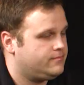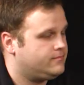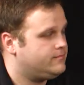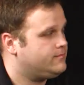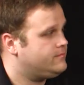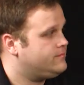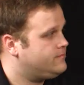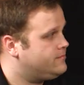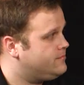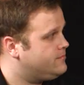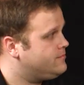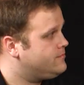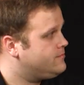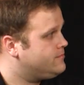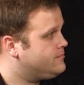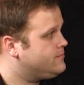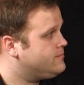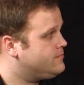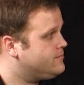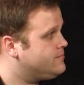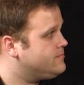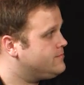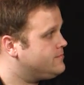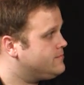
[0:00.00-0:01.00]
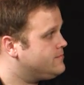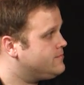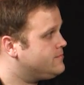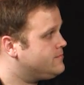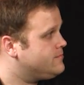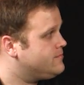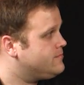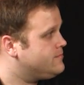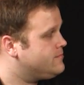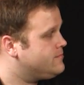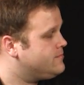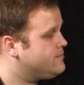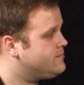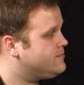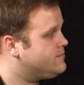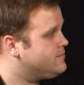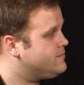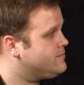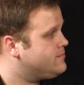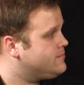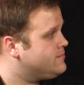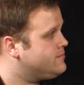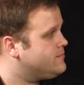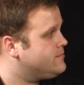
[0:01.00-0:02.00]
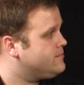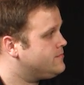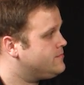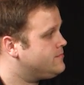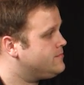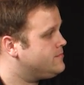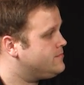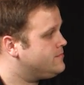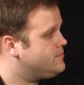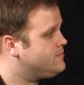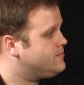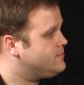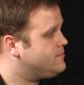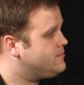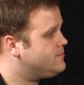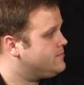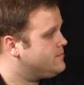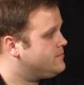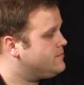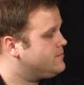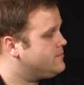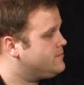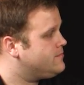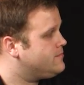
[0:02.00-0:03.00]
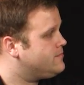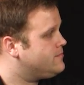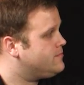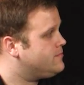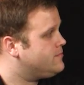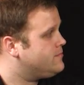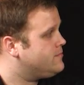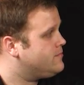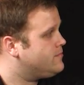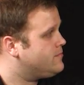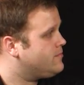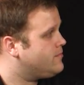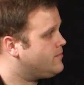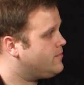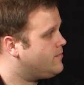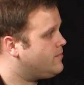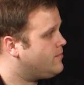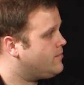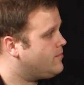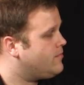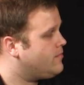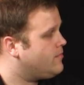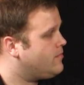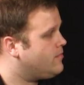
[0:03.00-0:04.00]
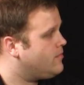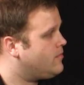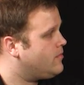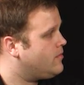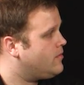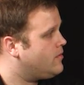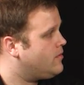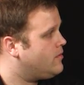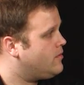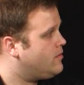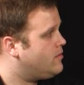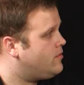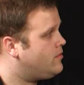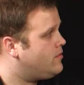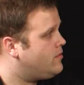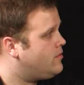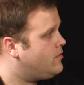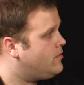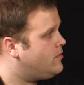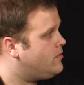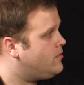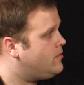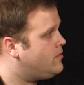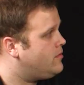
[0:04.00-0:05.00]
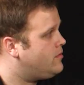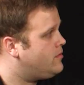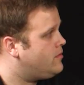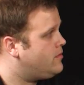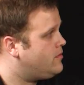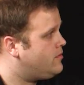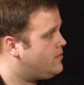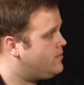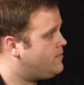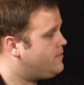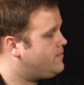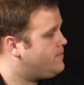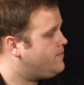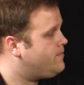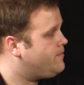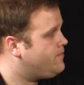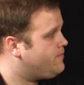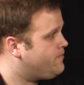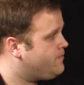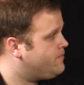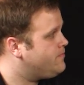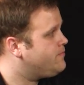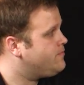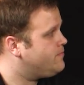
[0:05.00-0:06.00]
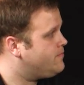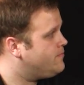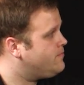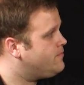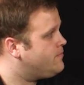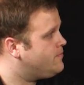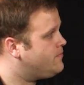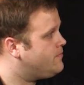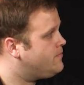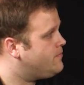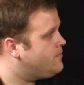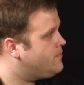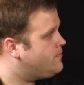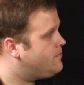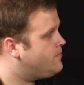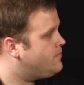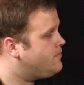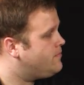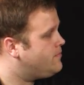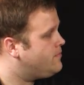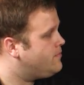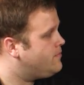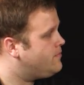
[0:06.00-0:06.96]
This person isn't speaking.